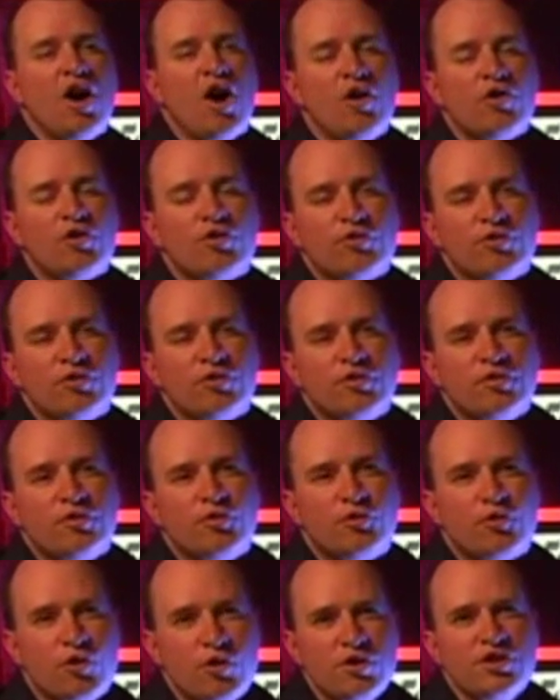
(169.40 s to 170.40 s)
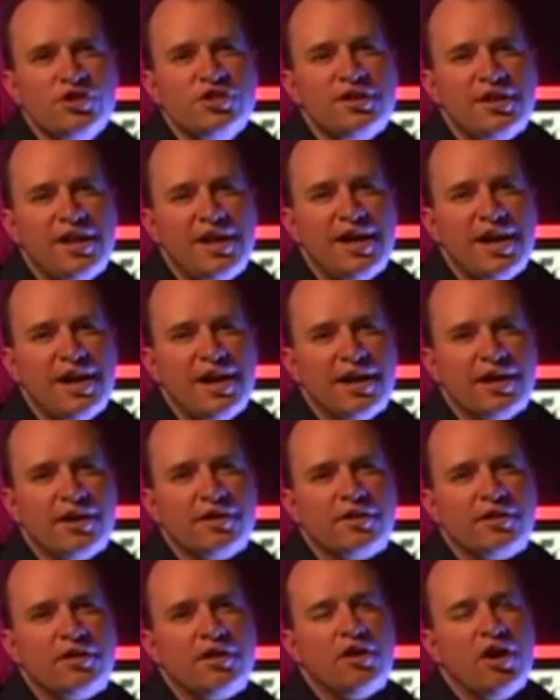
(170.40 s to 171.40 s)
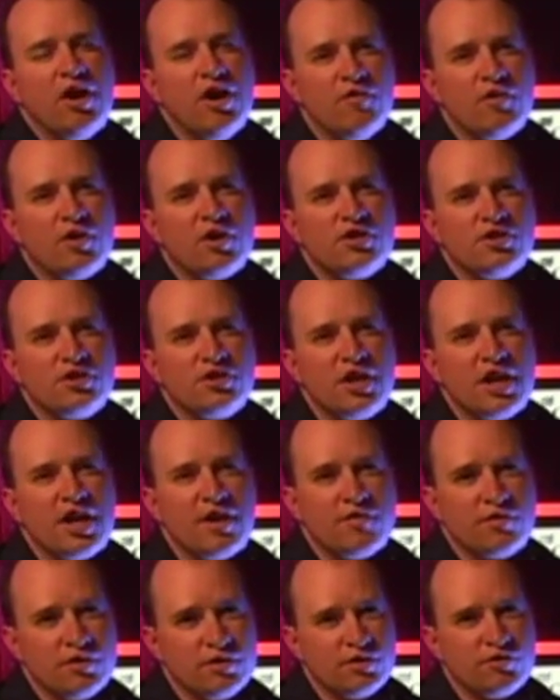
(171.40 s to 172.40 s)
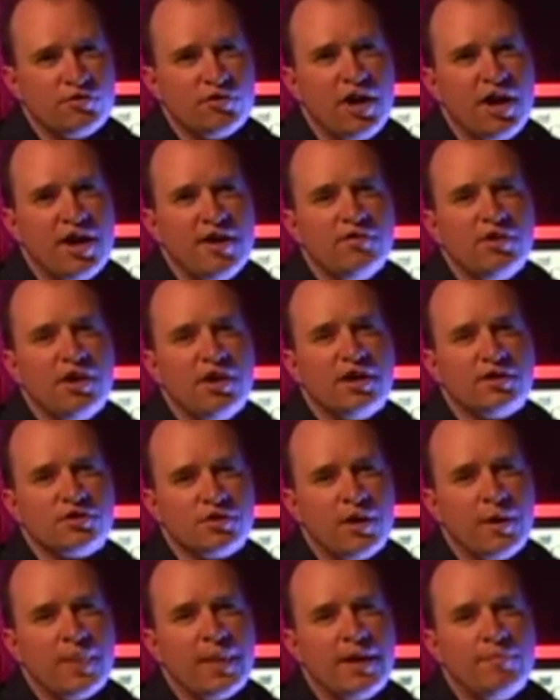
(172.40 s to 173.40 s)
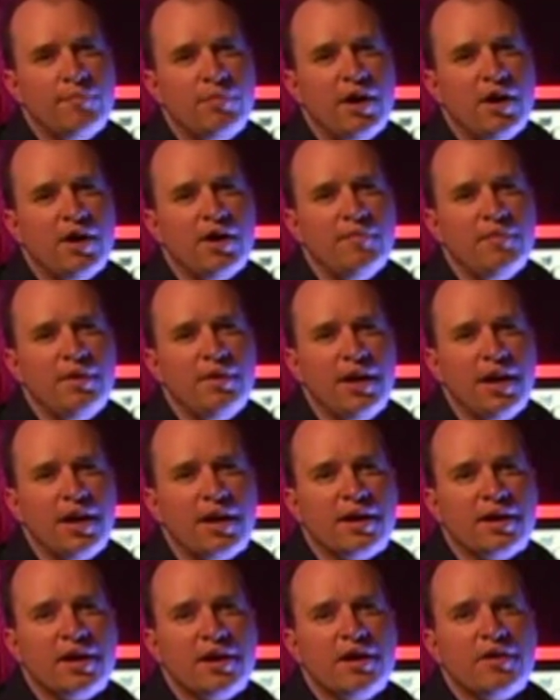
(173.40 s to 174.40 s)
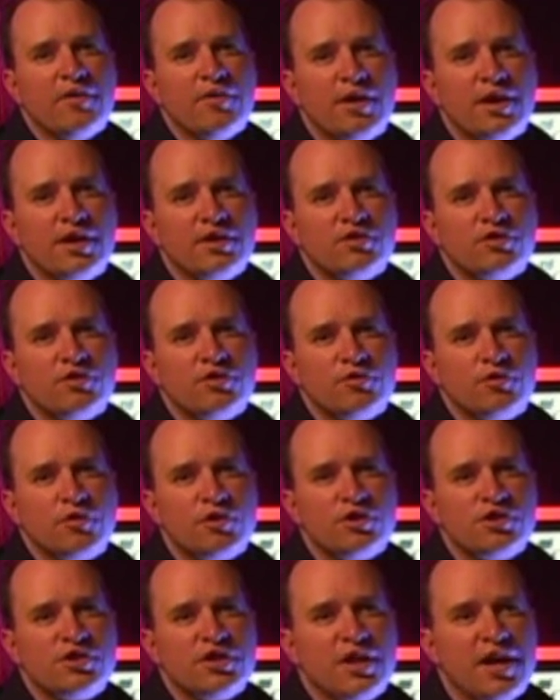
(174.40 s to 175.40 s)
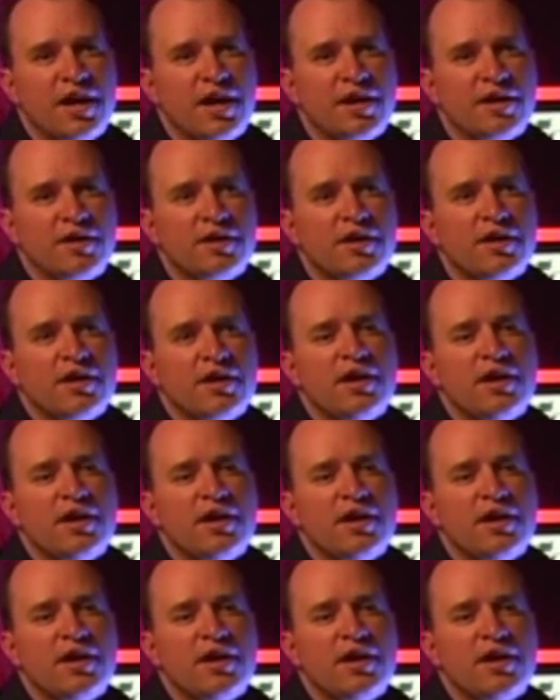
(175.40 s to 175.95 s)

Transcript: On the first line of our staff, there's 5 lines. On that bottom line, that's the first line.